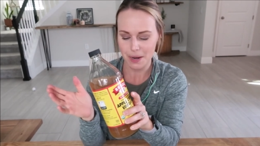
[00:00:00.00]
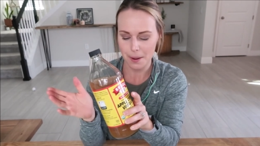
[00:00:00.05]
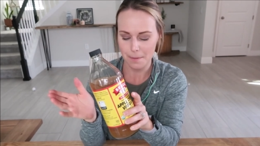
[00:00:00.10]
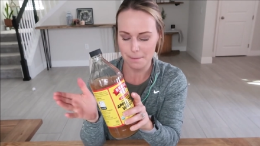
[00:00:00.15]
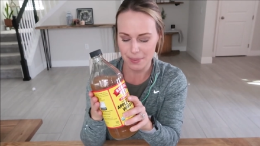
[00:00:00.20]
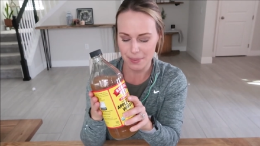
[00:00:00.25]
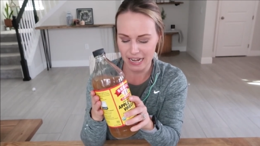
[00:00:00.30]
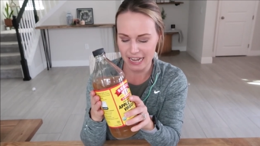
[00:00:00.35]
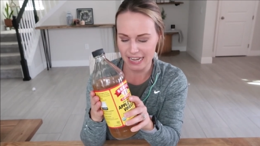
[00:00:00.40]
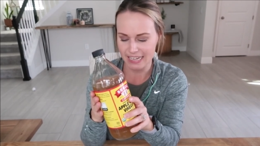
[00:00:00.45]

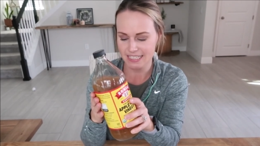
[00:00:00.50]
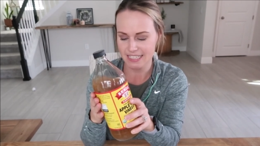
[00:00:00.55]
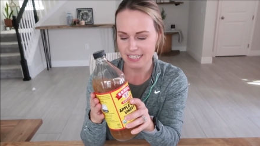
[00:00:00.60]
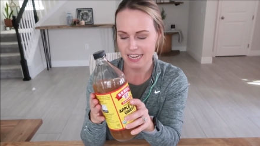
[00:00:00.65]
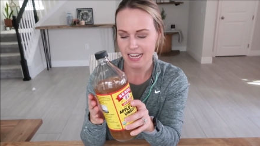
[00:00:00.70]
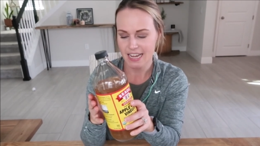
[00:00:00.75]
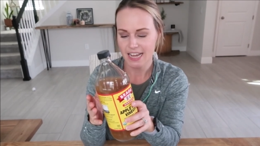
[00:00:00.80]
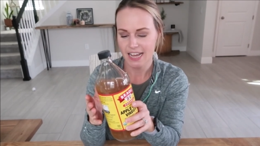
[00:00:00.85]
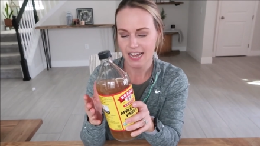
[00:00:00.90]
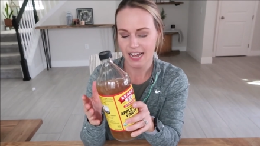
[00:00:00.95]
But
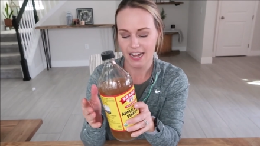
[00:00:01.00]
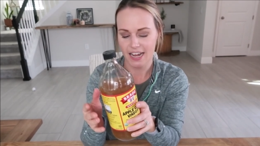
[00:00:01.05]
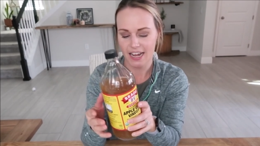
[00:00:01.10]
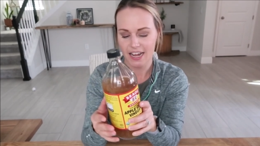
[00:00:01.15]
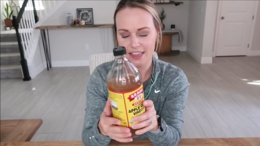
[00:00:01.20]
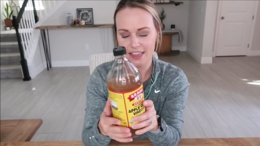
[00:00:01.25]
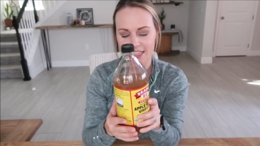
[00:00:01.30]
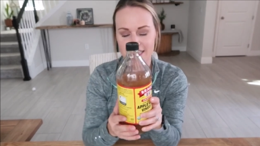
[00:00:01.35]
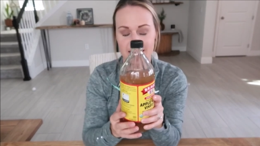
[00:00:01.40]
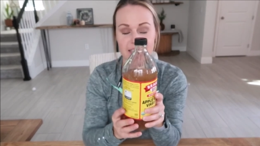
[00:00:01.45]

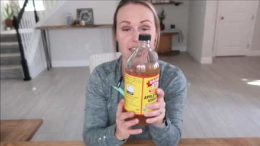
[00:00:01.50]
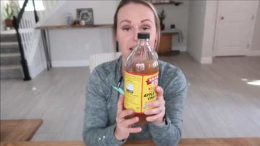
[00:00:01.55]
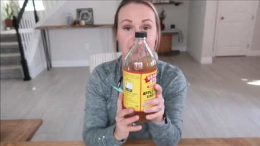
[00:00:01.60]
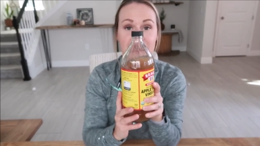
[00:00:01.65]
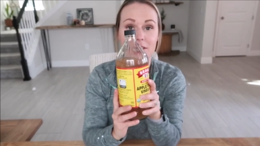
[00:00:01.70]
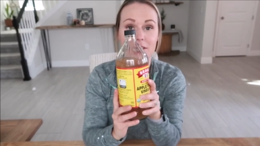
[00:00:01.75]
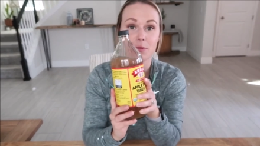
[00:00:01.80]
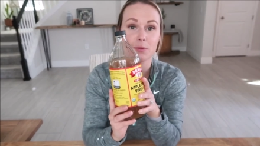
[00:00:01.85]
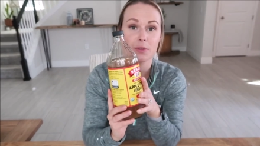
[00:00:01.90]
uh, this stuff is